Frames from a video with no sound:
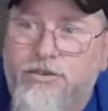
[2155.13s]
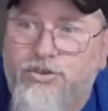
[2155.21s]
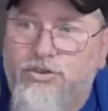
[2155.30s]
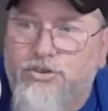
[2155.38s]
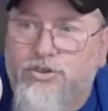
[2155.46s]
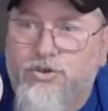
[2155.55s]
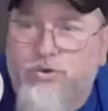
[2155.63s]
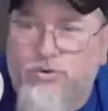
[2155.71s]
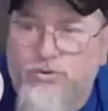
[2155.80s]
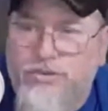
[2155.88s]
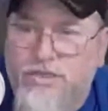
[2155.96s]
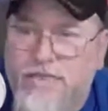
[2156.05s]
should
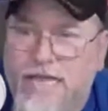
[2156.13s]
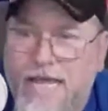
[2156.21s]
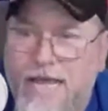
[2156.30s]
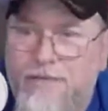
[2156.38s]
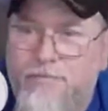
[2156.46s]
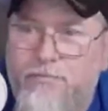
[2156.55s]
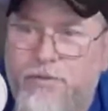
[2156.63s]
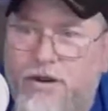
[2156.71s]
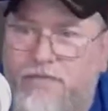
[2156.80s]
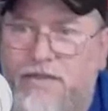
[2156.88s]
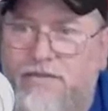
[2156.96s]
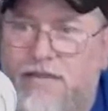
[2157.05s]
cruise to that, but
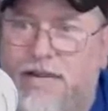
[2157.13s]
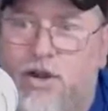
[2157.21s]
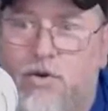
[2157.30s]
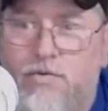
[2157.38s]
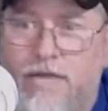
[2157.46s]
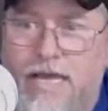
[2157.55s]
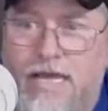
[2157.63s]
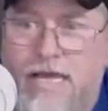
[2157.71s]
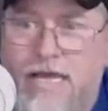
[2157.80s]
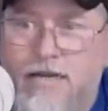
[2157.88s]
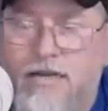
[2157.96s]
I think they know that,